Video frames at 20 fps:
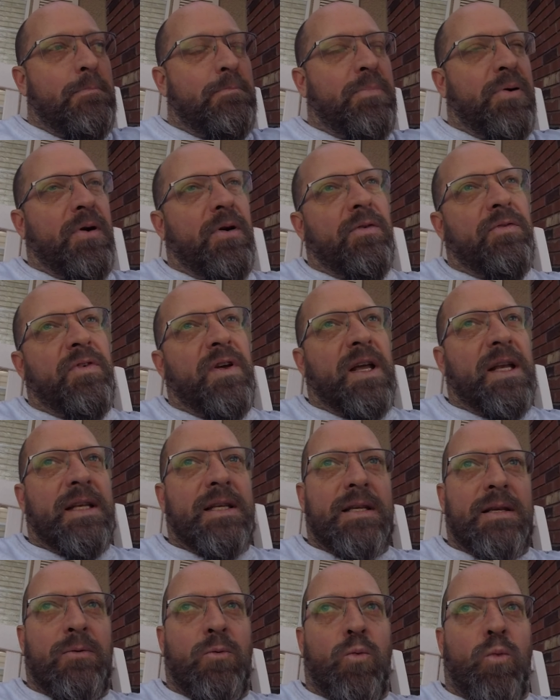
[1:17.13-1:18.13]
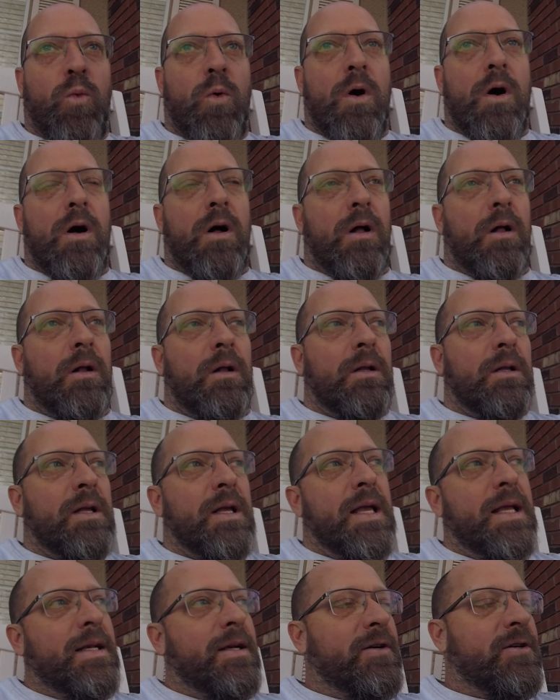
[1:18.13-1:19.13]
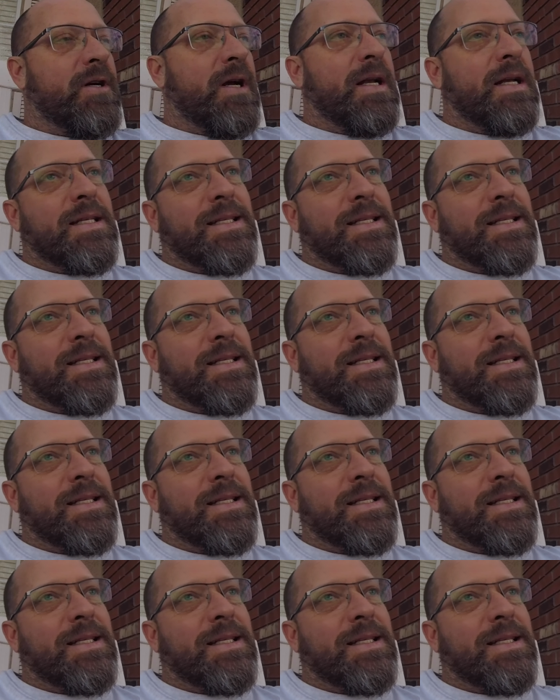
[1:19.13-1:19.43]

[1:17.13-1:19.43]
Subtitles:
perfect wall and you're trying